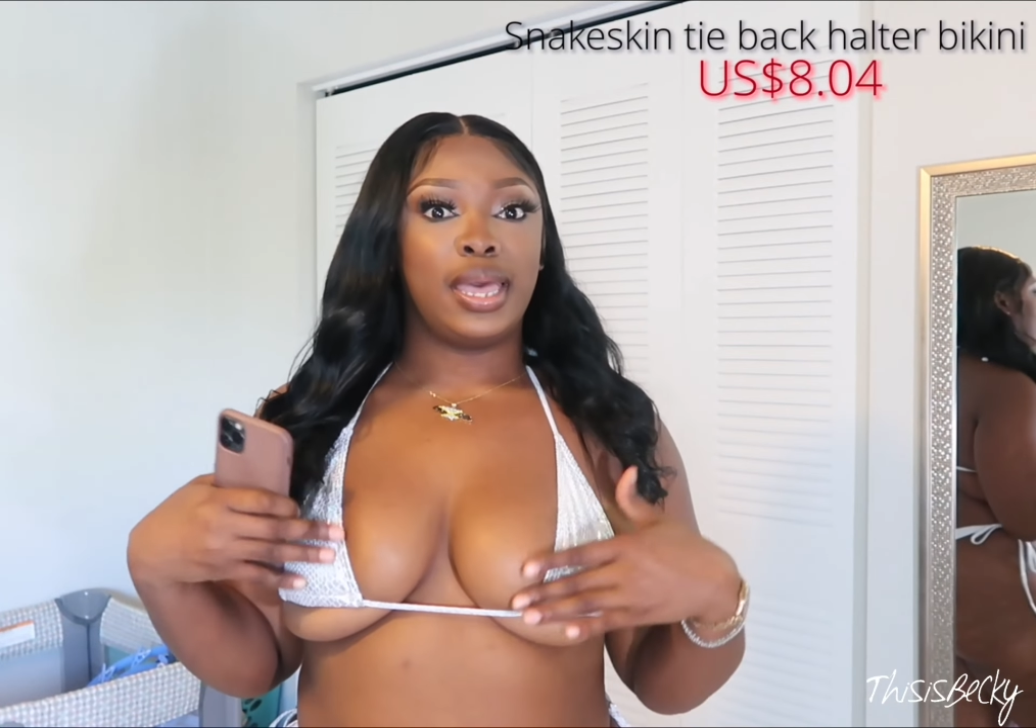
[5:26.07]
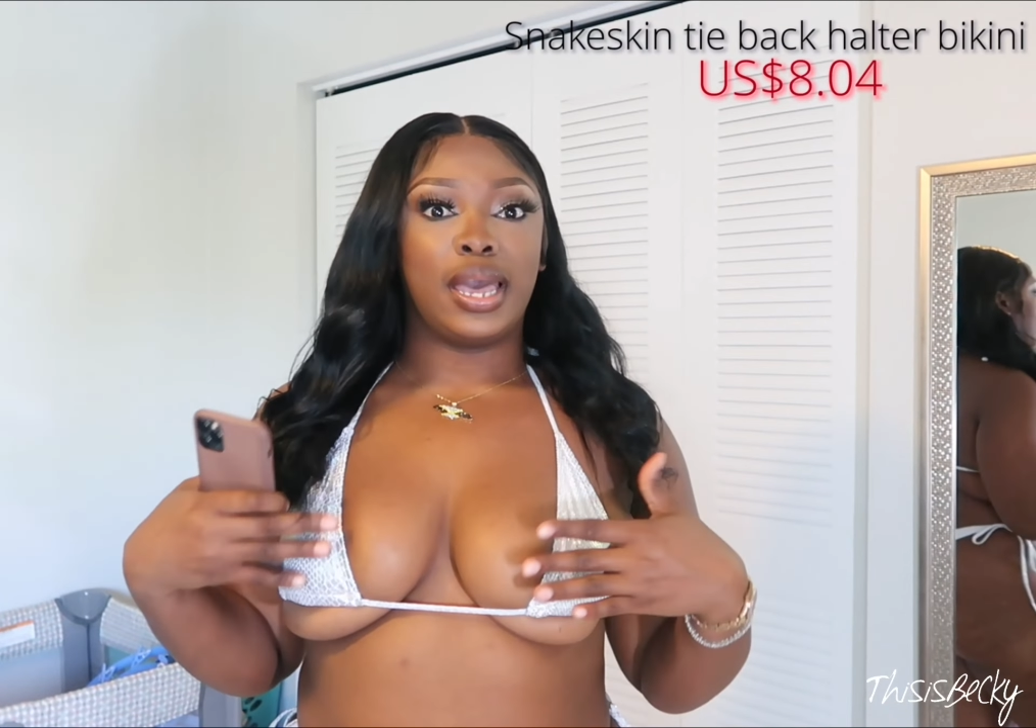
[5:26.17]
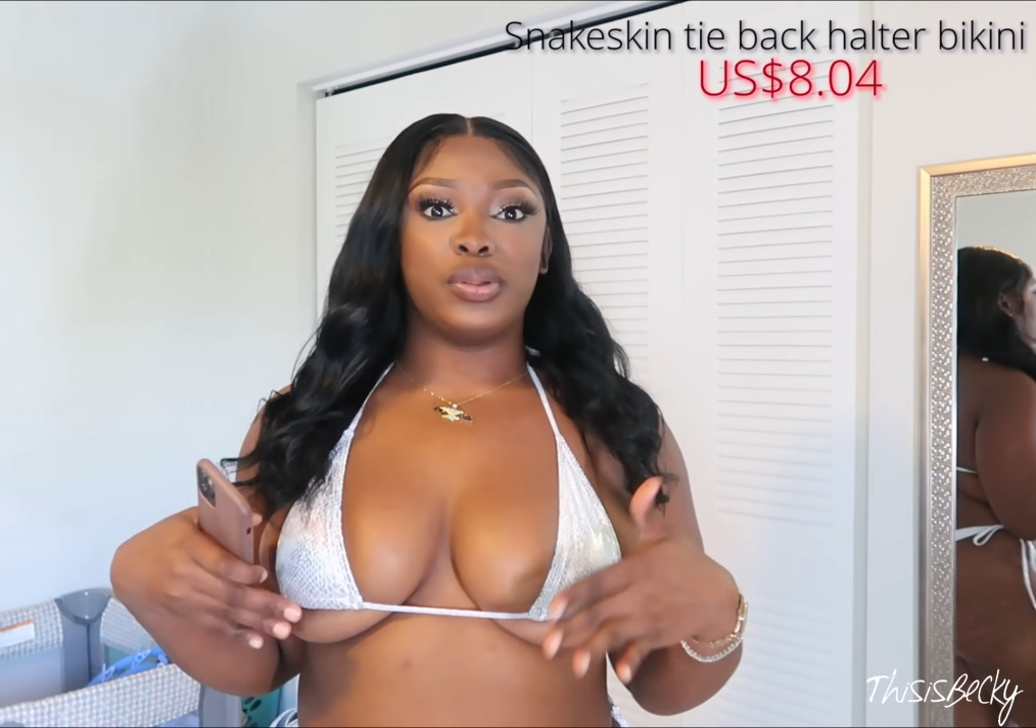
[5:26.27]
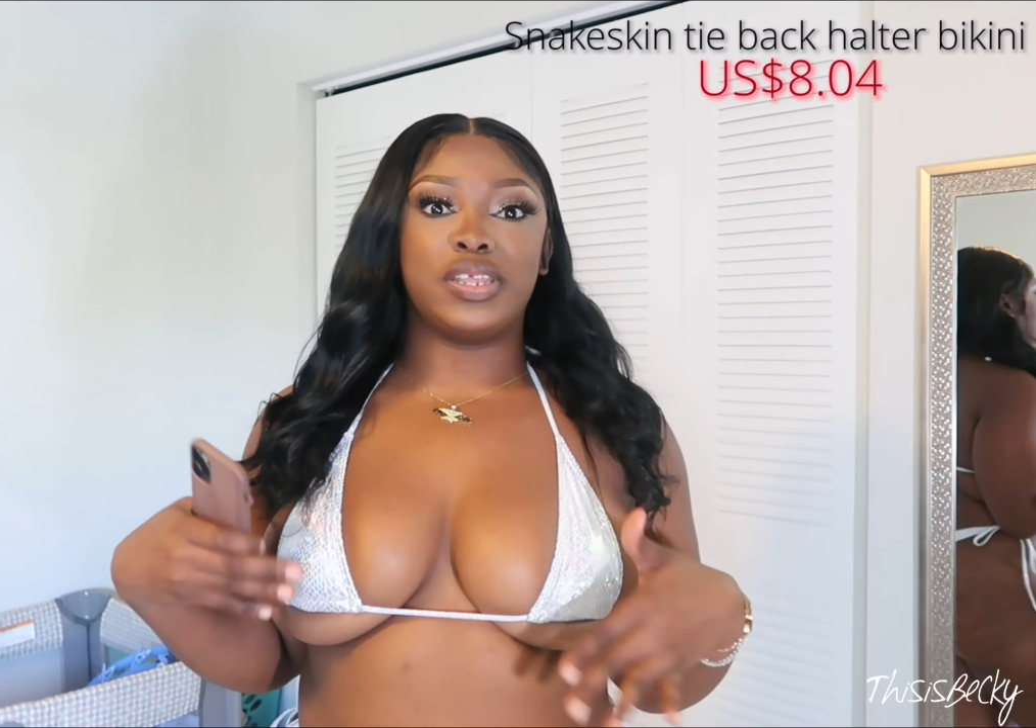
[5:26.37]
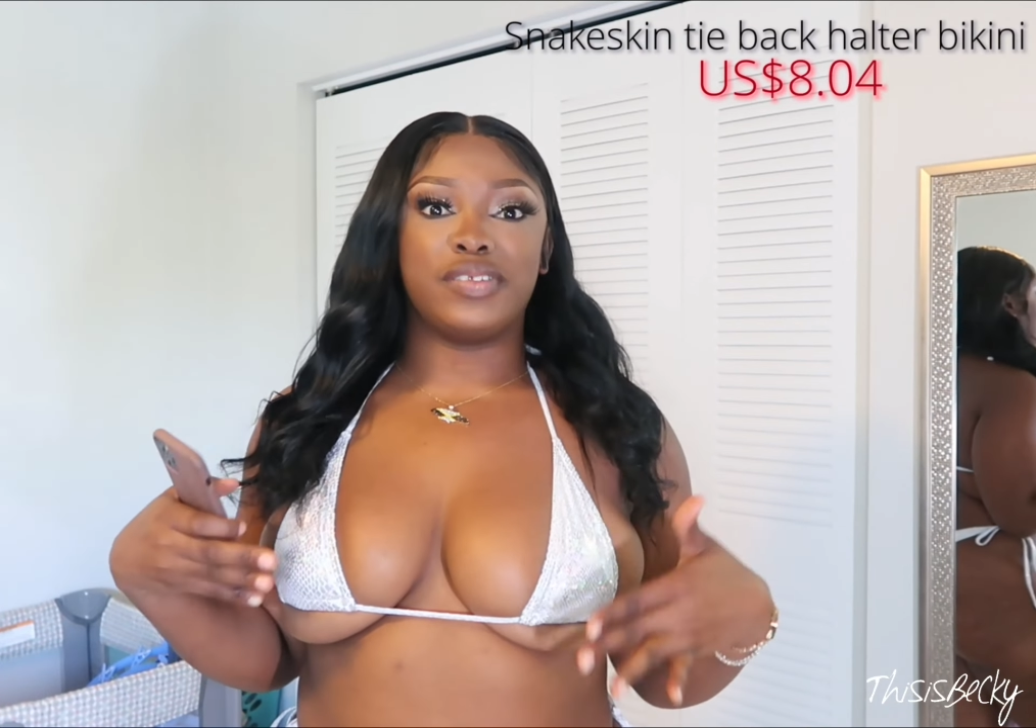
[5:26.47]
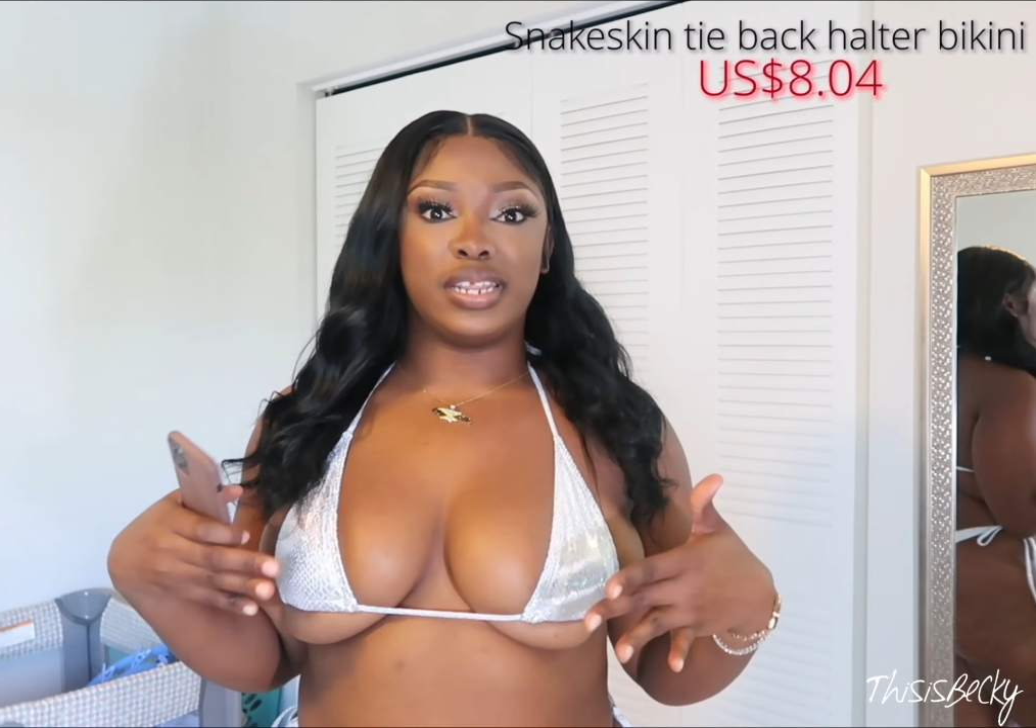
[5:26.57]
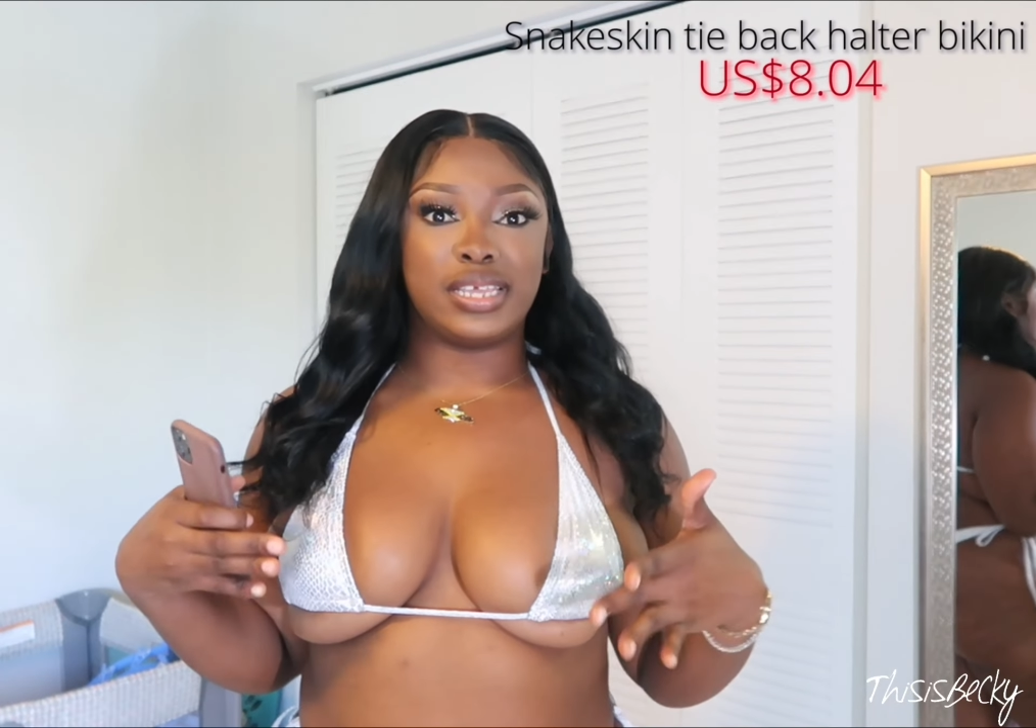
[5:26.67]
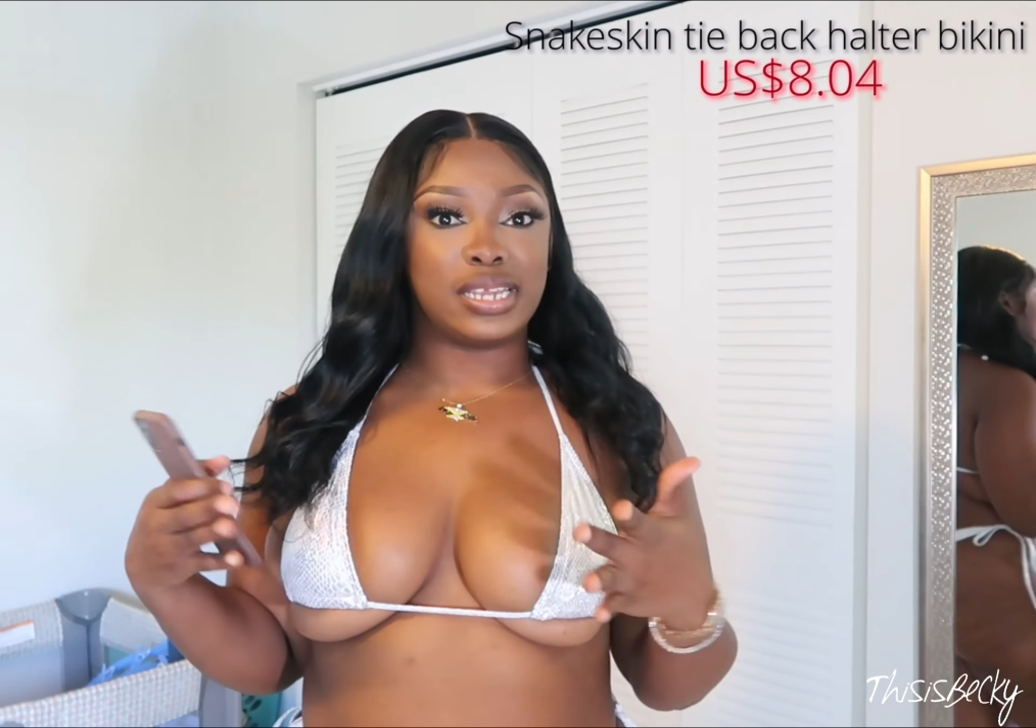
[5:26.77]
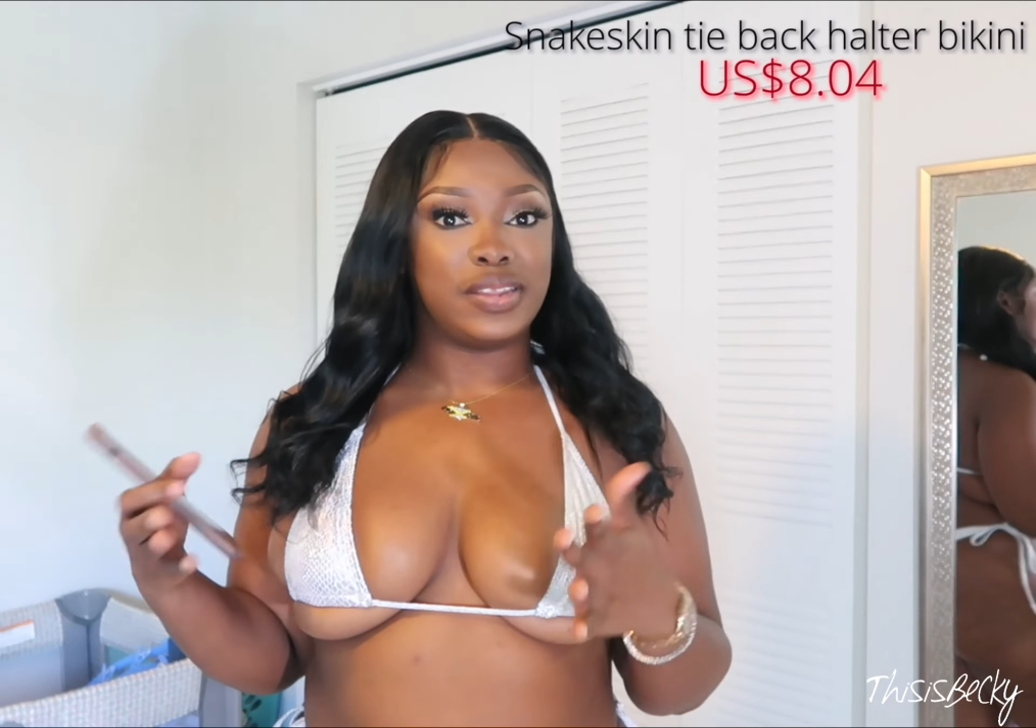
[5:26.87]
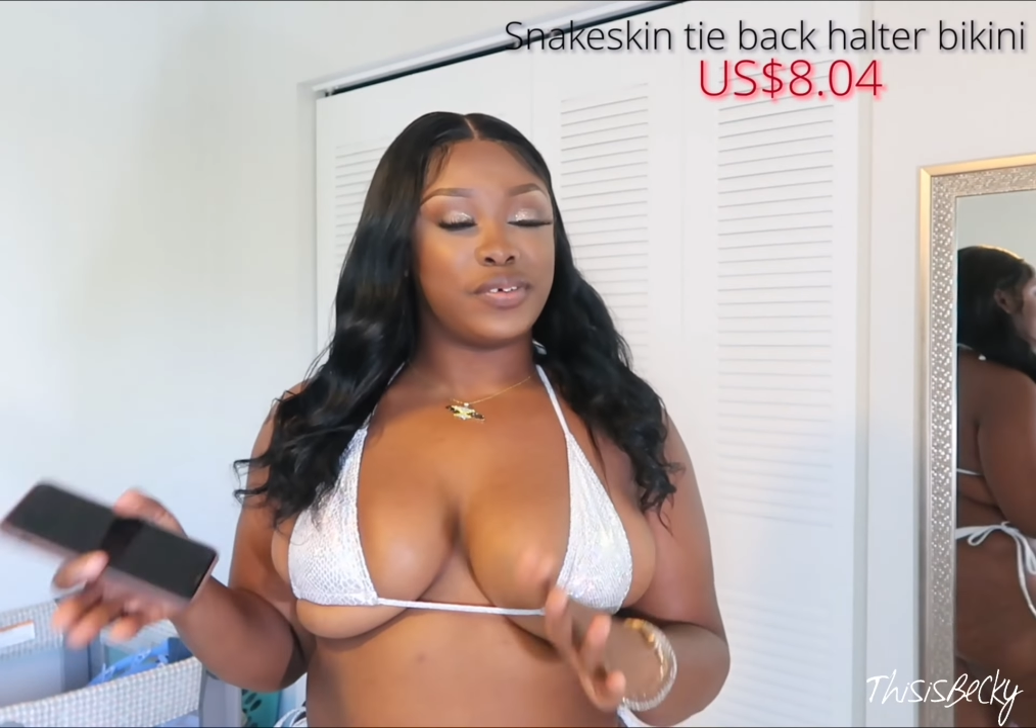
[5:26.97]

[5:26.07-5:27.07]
I would definitely get a